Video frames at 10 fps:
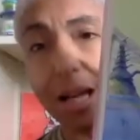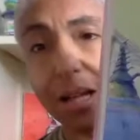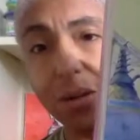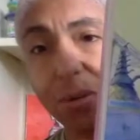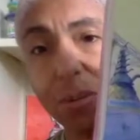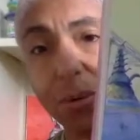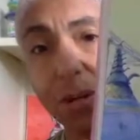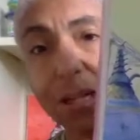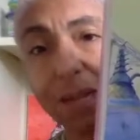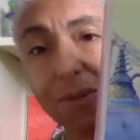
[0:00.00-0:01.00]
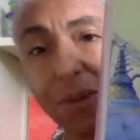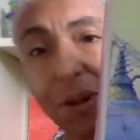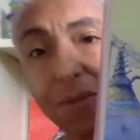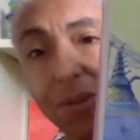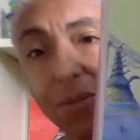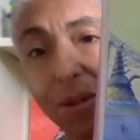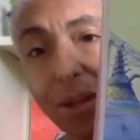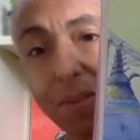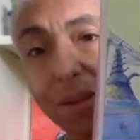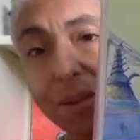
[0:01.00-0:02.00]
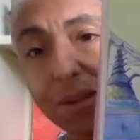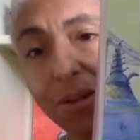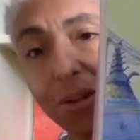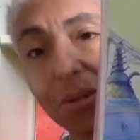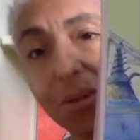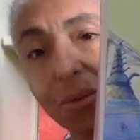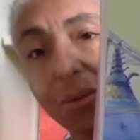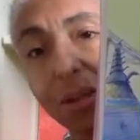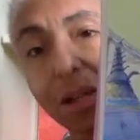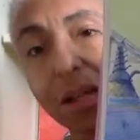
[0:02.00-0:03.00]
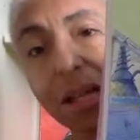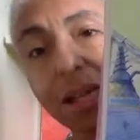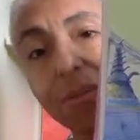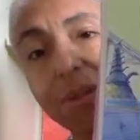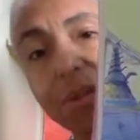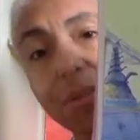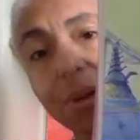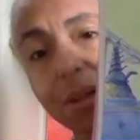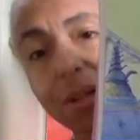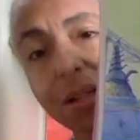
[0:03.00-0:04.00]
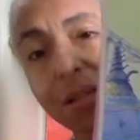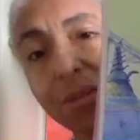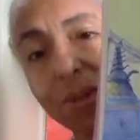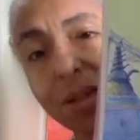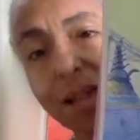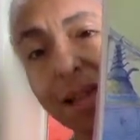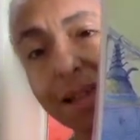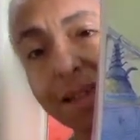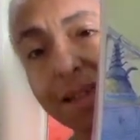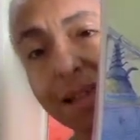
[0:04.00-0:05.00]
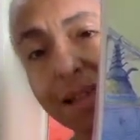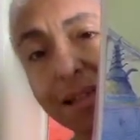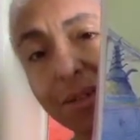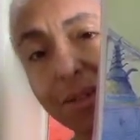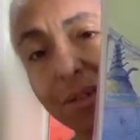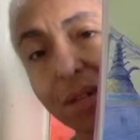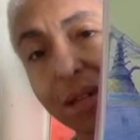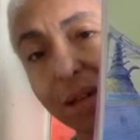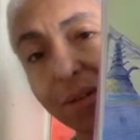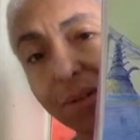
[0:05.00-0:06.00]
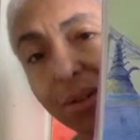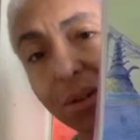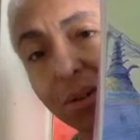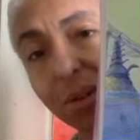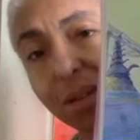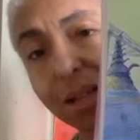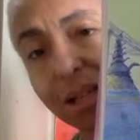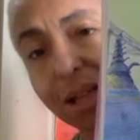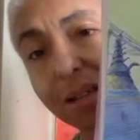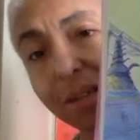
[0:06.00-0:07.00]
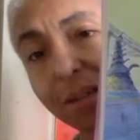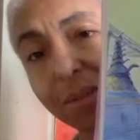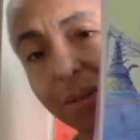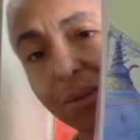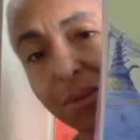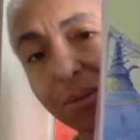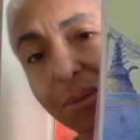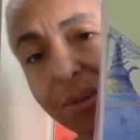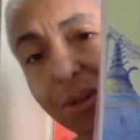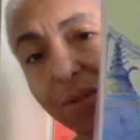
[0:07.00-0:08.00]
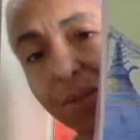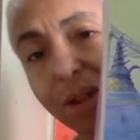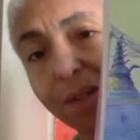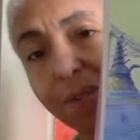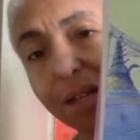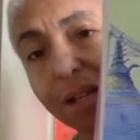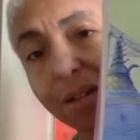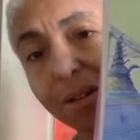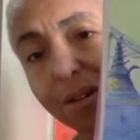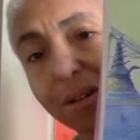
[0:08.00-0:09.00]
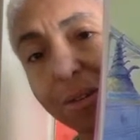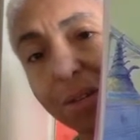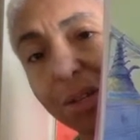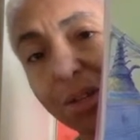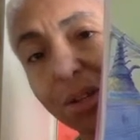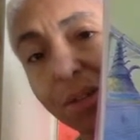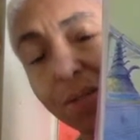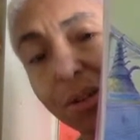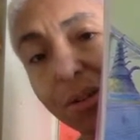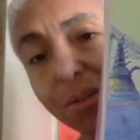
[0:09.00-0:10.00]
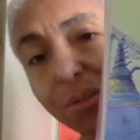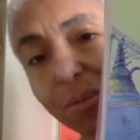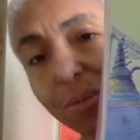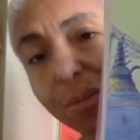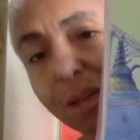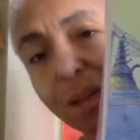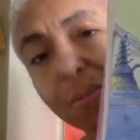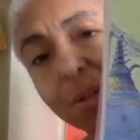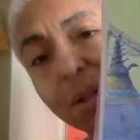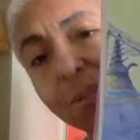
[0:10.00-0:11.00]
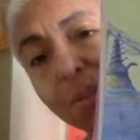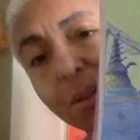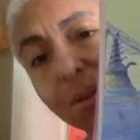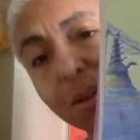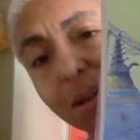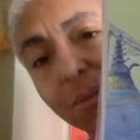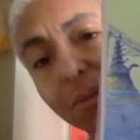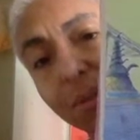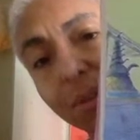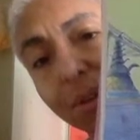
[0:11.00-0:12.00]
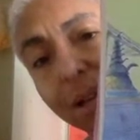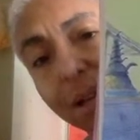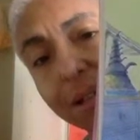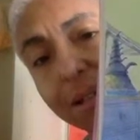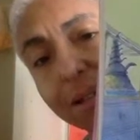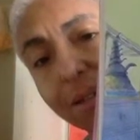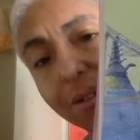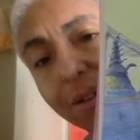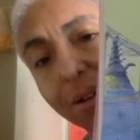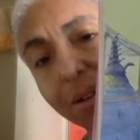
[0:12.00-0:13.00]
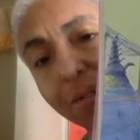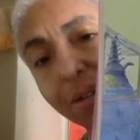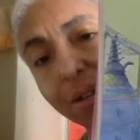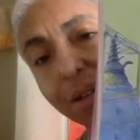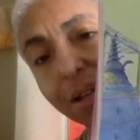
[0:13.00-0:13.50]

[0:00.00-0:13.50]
a new boy named Garvin Grape started school. He was small, he wore glasses, and his ears stuck out. He told the class all about Newton's law of gravity in a long speech at the front of the room. Bettina Bonklehead rolled her eyes, sneered at Garvin,